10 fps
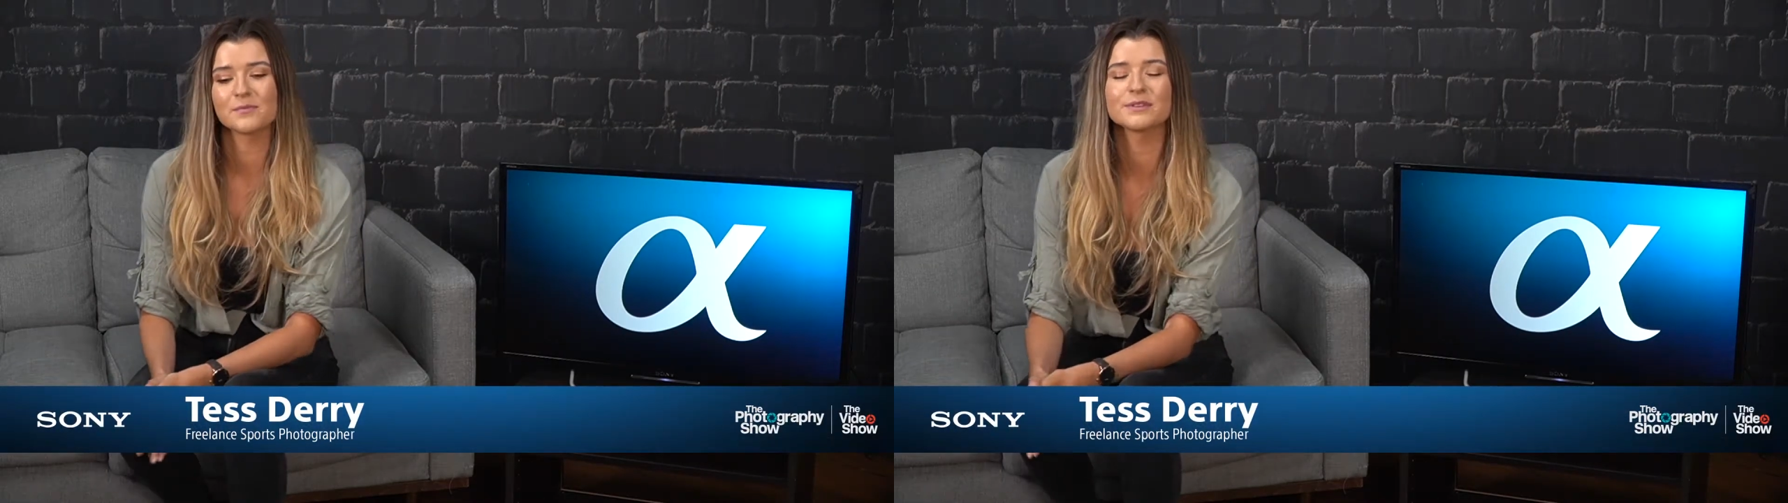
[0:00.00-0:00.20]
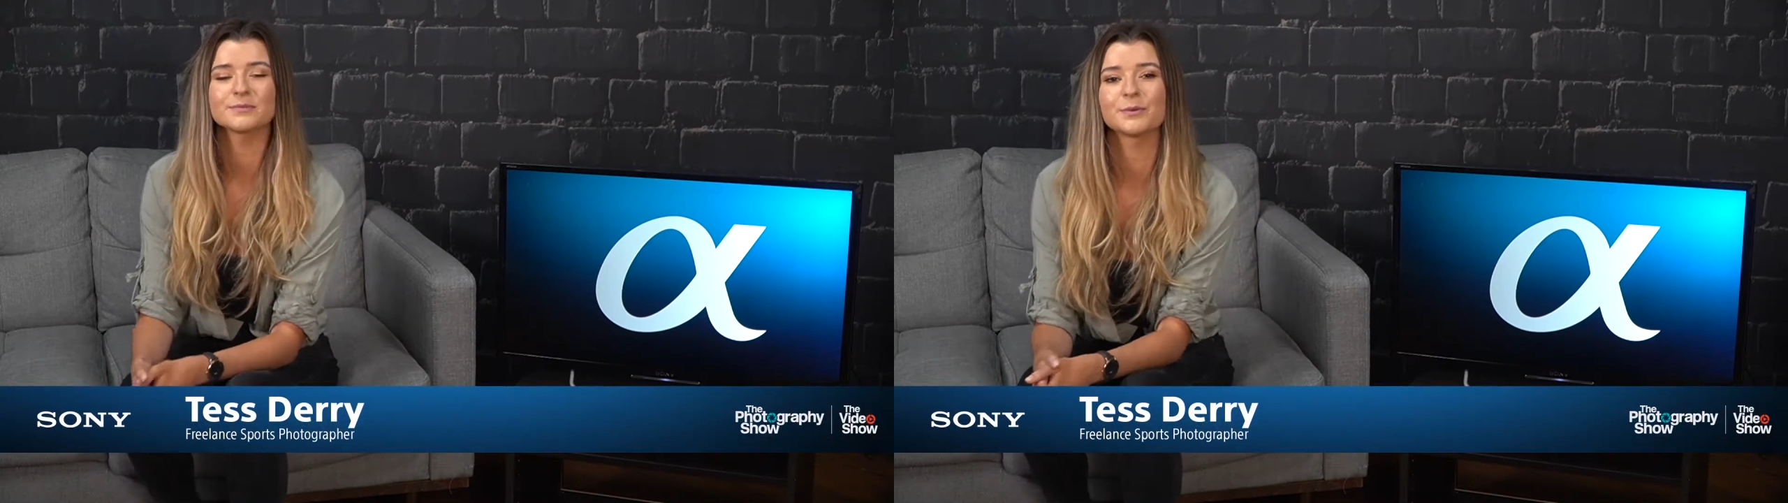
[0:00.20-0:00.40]

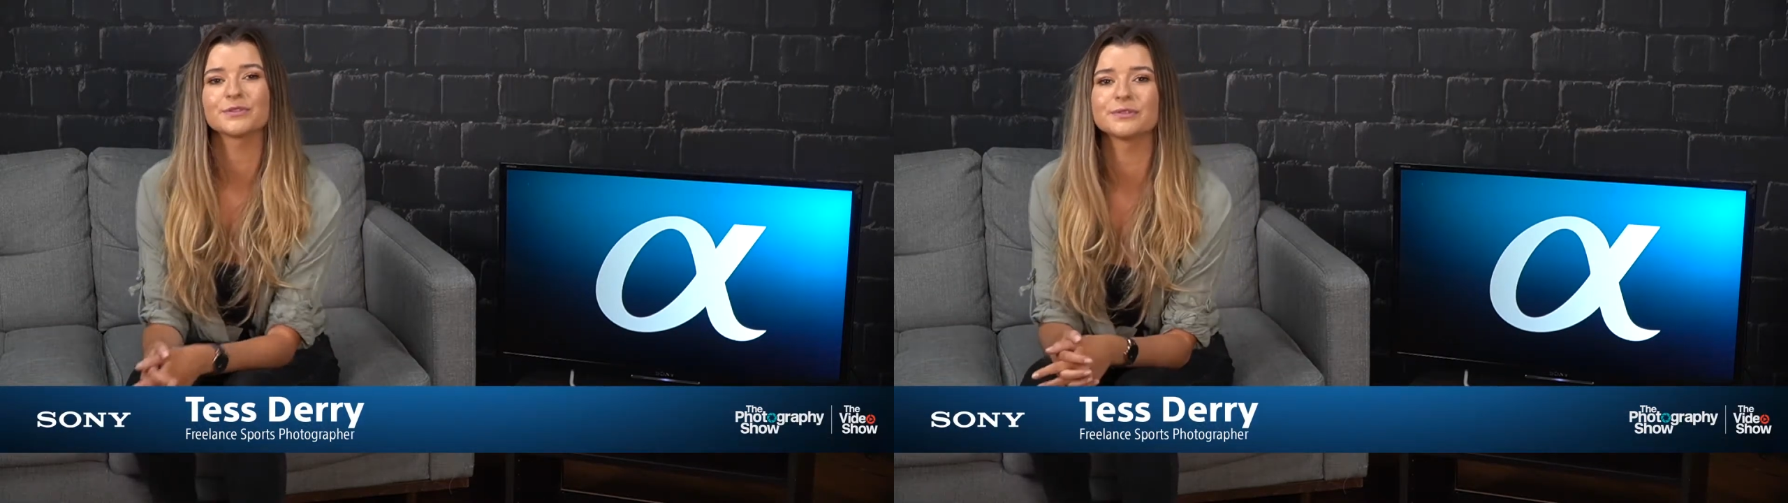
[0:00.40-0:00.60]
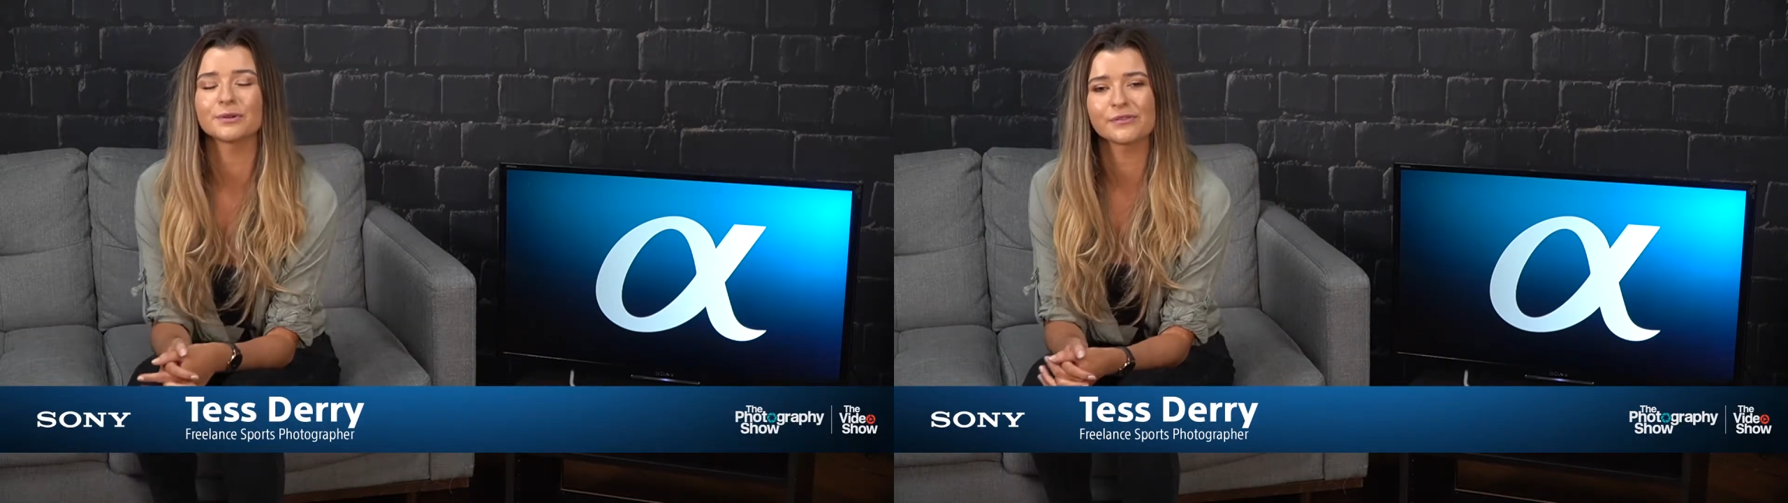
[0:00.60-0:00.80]
sports
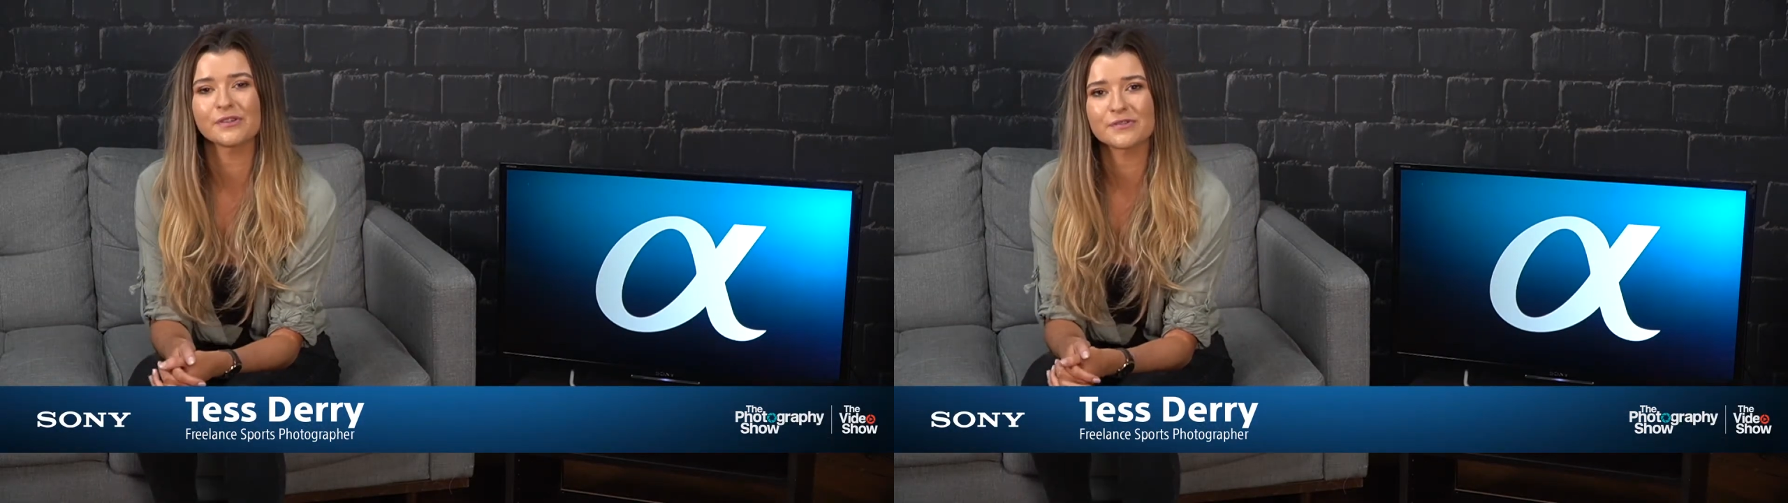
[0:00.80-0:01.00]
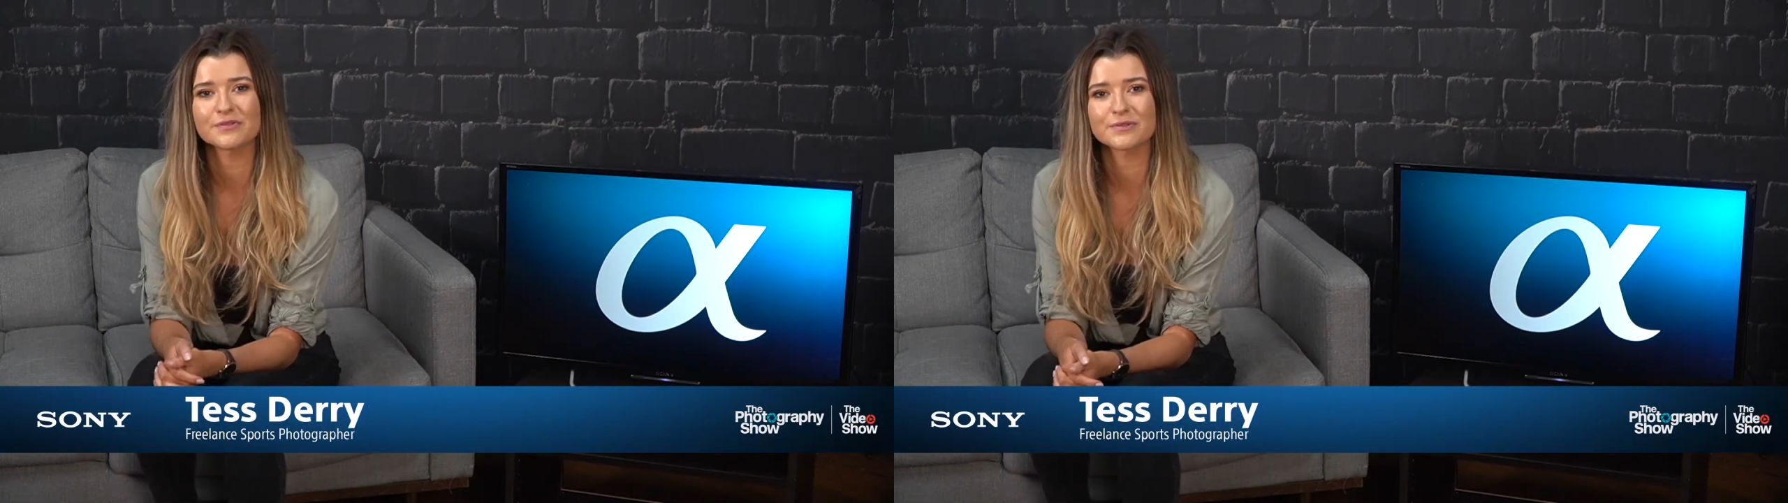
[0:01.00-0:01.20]

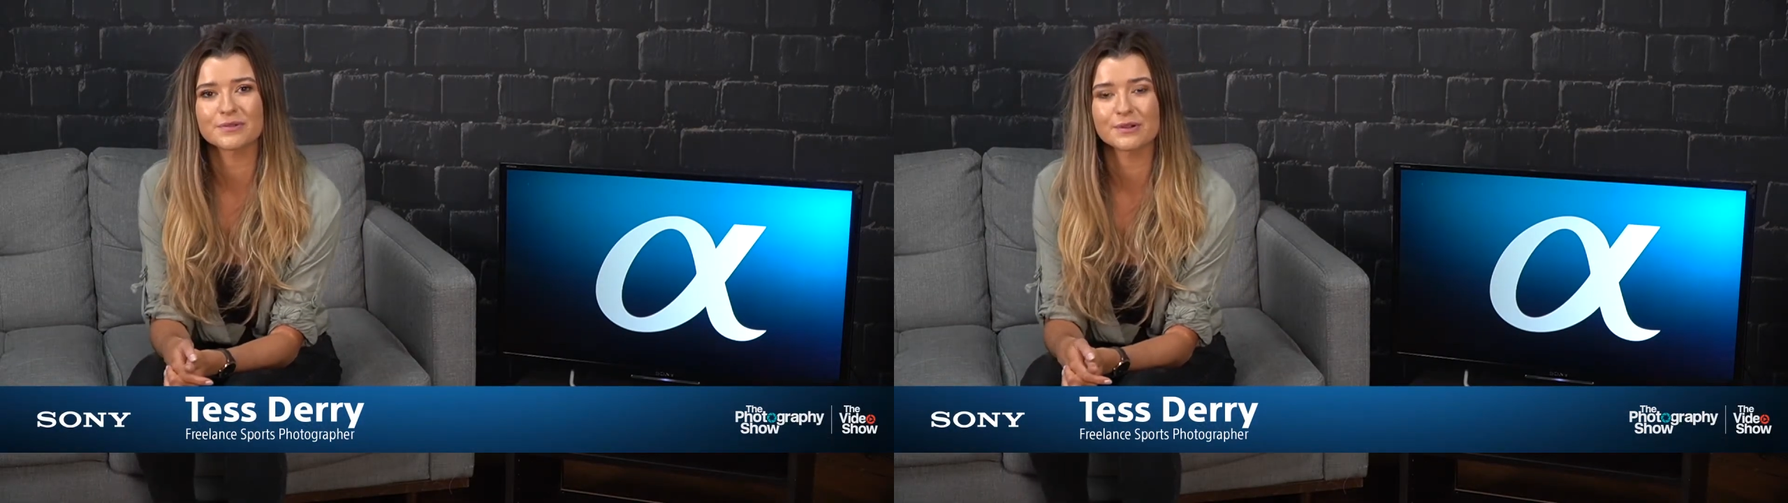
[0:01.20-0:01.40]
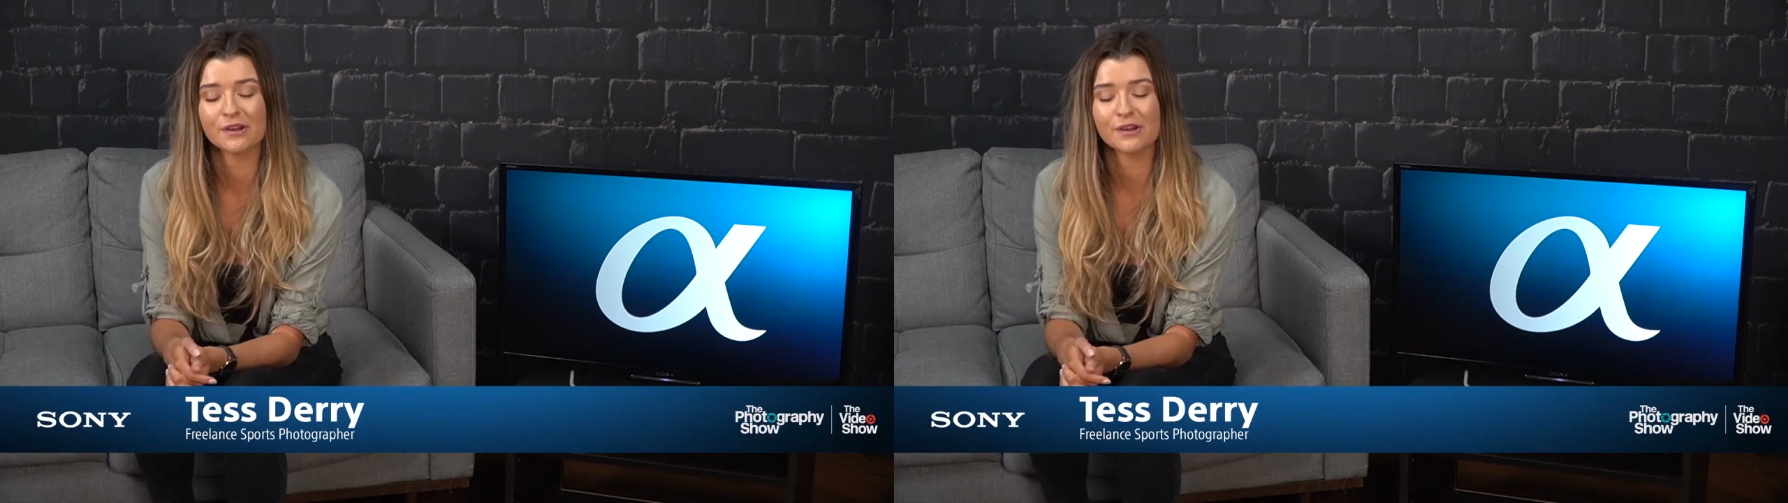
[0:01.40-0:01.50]
photographer